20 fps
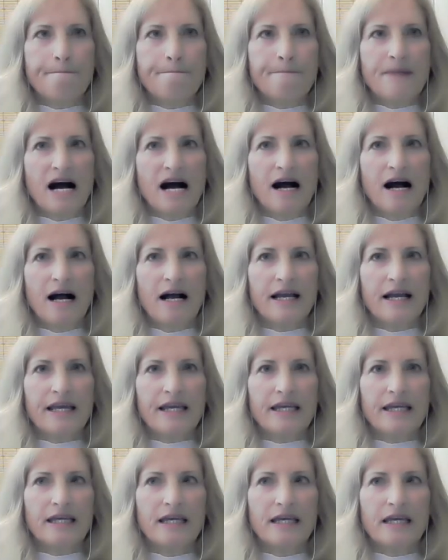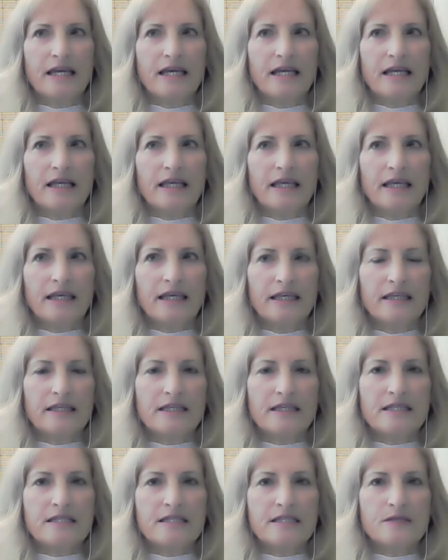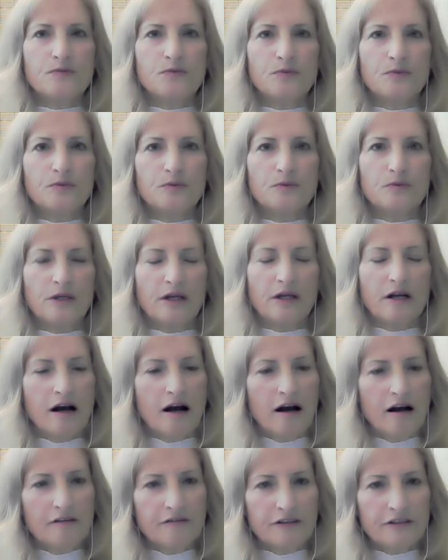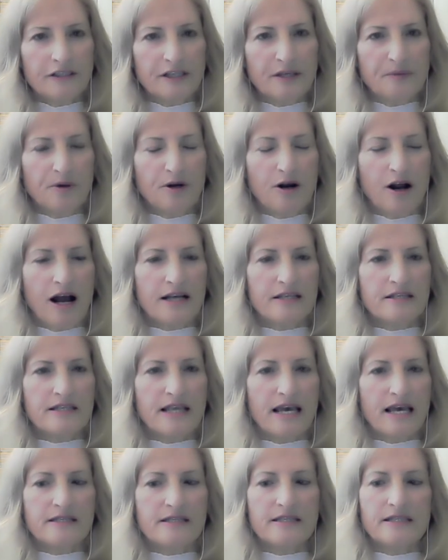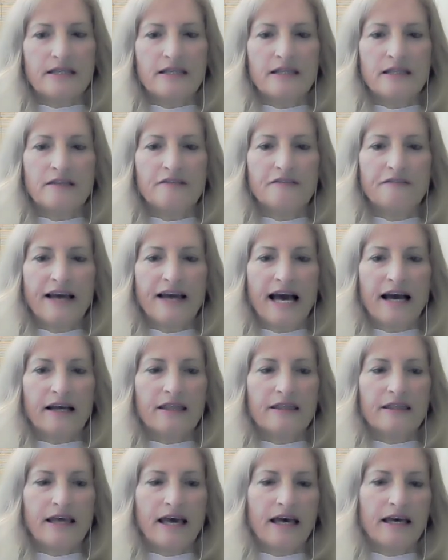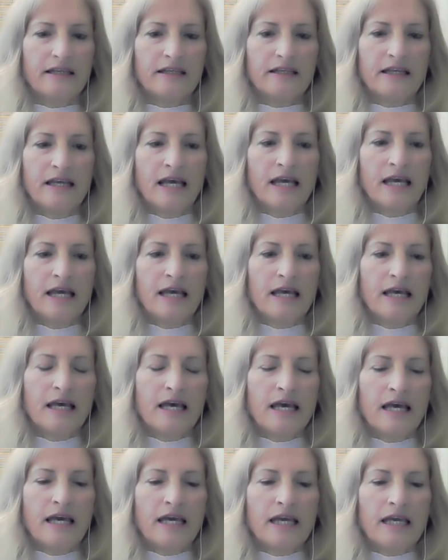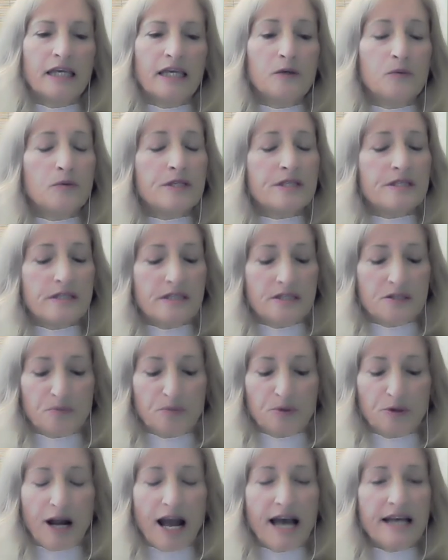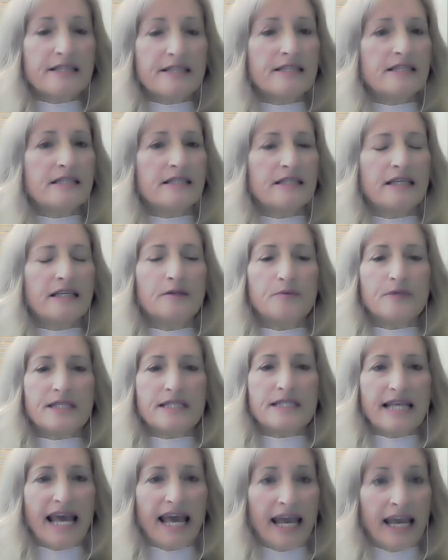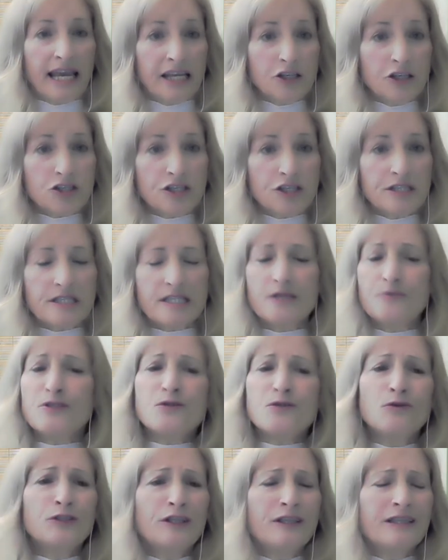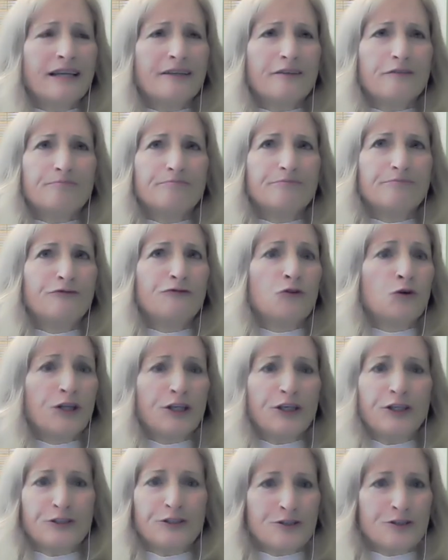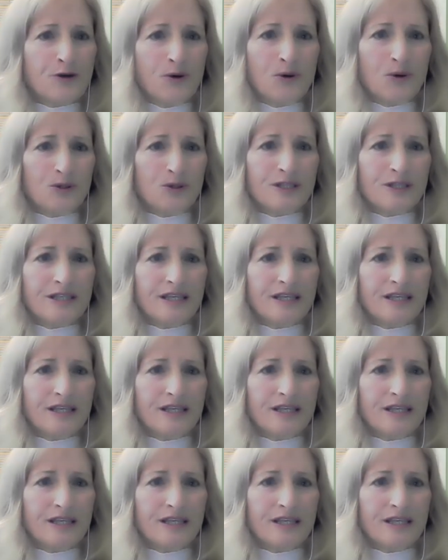by his recovery process in the fact that he was depressed, he was anxious, he was only like 40 years old.